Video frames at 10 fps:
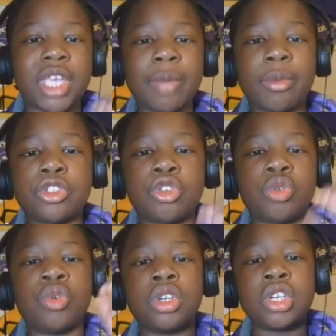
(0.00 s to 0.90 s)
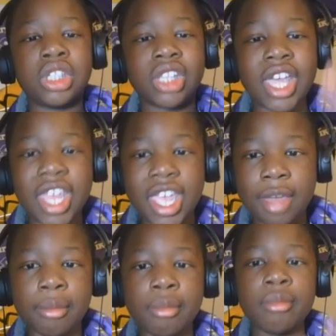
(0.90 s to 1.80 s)
able to let
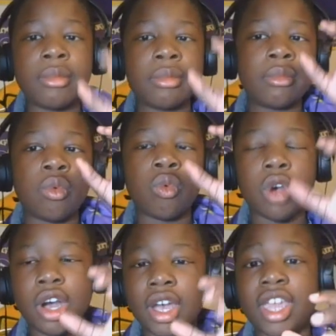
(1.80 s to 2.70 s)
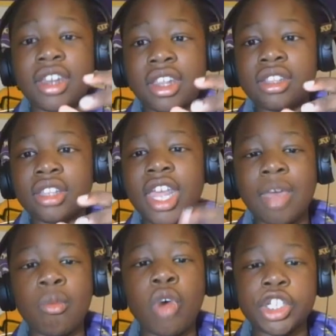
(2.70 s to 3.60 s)
him
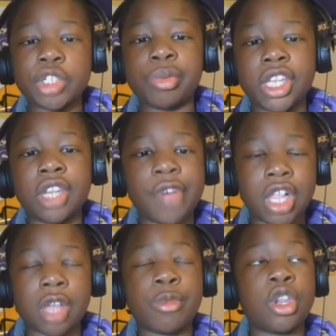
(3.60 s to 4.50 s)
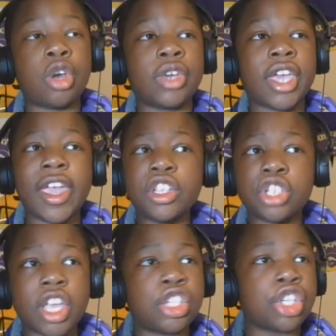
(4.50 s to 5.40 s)
watch a play develop. You know,
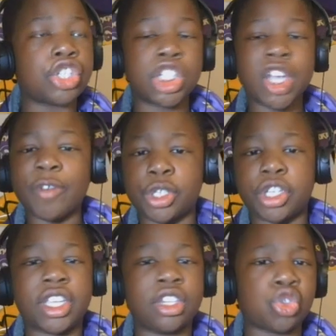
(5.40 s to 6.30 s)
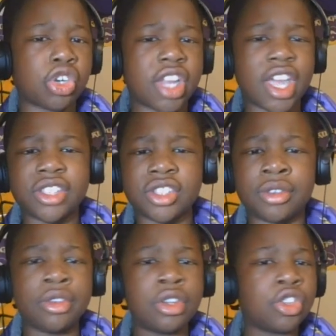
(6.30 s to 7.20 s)
KJ and Justin Jefferson, Jordan Addison,
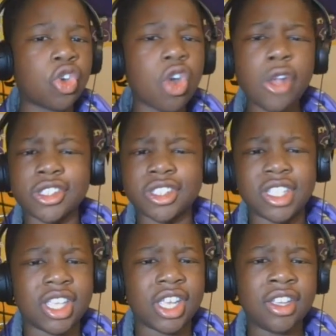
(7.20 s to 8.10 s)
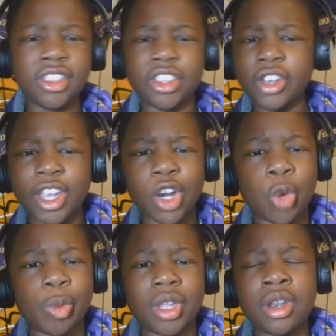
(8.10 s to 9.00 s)
they're all sneaky. They'll get
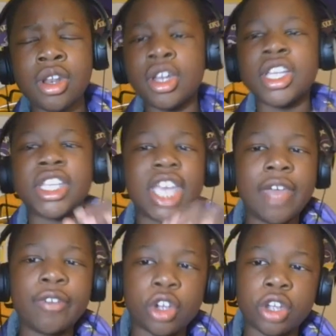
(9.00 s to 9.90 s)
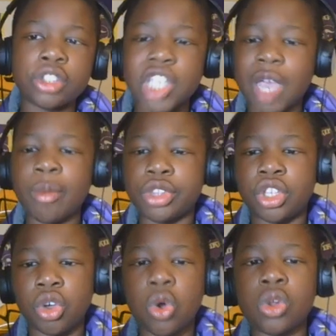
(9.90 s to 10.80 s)
open. Give Kirk time with the
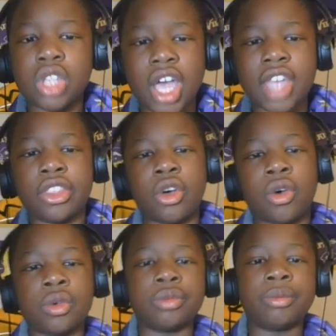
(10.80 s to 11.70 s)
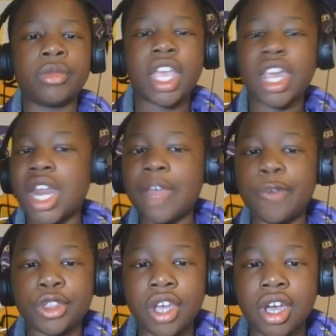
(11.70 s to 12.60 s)
O-line, though. And I never
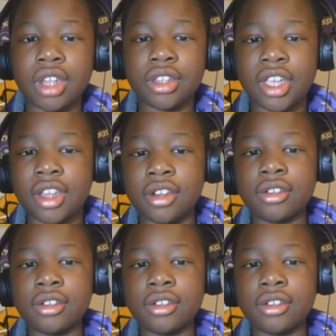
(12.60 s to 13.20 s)
thought that